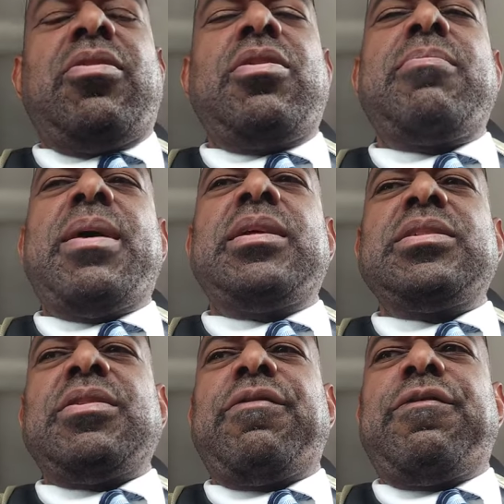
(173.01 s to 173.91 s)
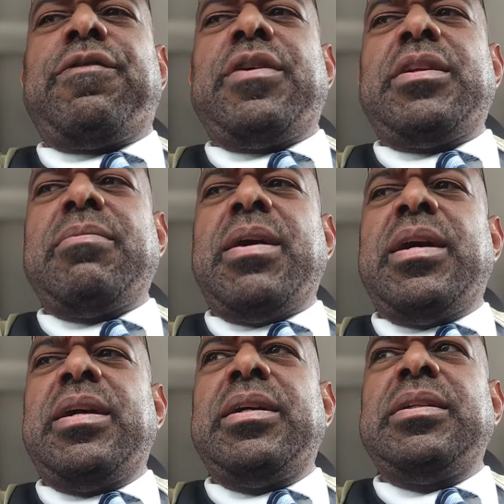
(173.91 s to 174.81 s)
heard about it because a friend of
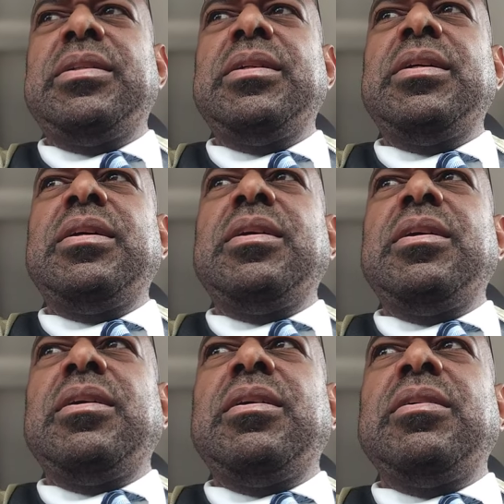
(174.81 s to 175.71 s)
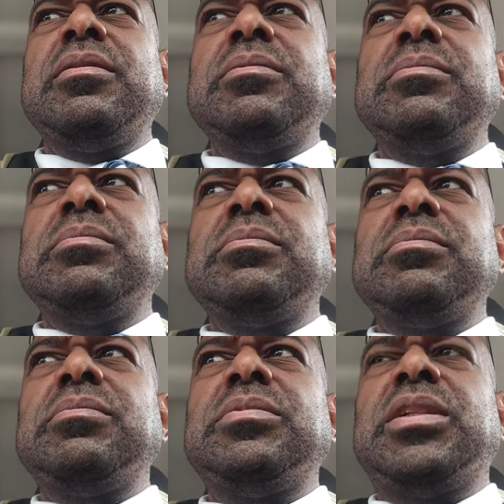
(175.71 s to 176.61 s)
mine um,
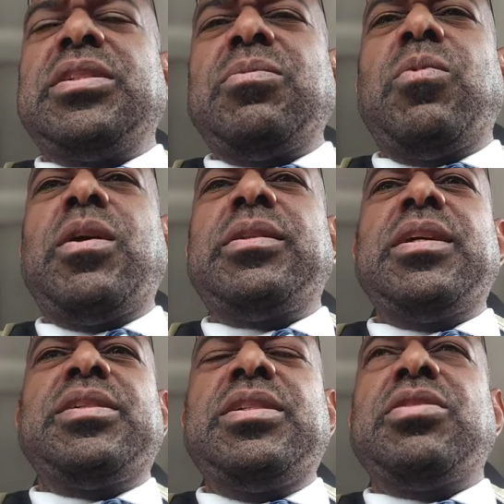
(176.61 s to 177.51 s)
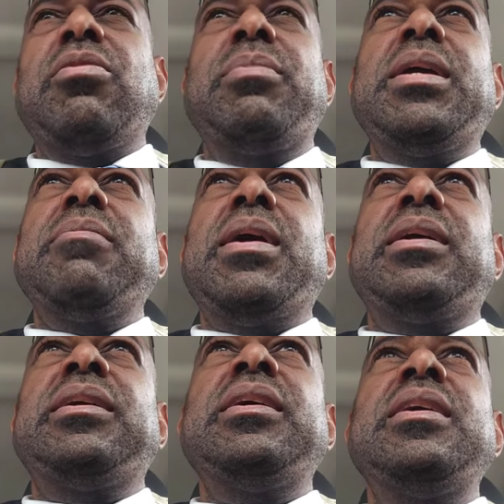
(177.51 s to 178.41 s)
did some work there. She told me
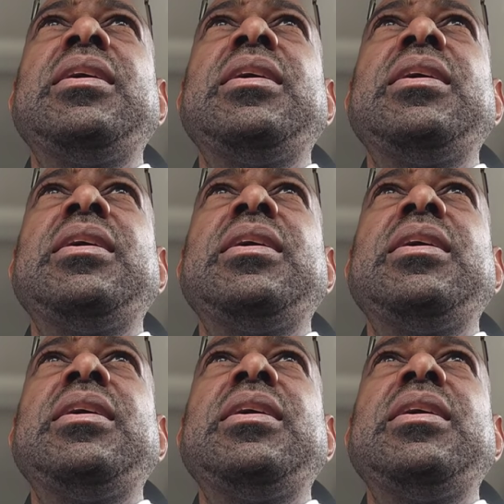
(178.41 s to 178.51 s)
about it.